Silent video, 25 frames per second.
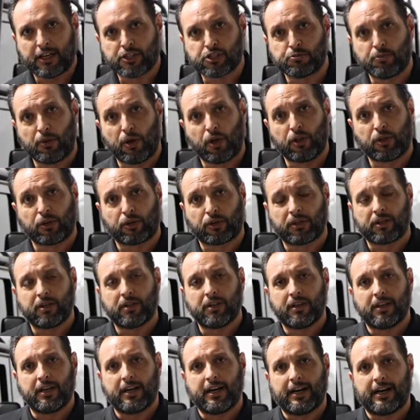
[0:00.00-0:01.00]
smaller
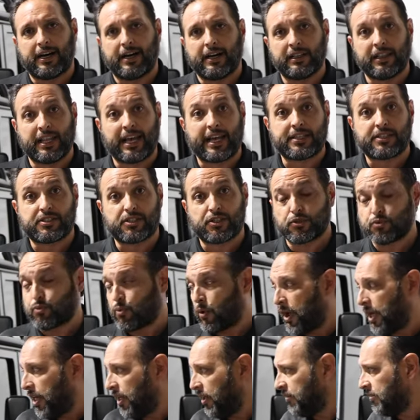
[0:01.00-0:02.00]
lights as
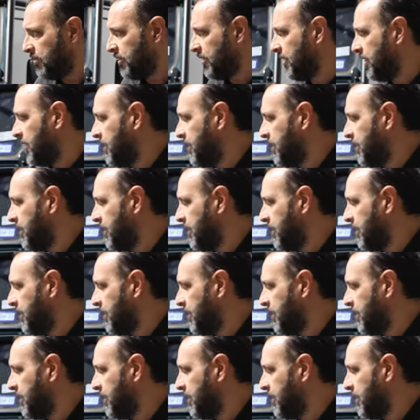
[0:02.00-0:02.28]
well.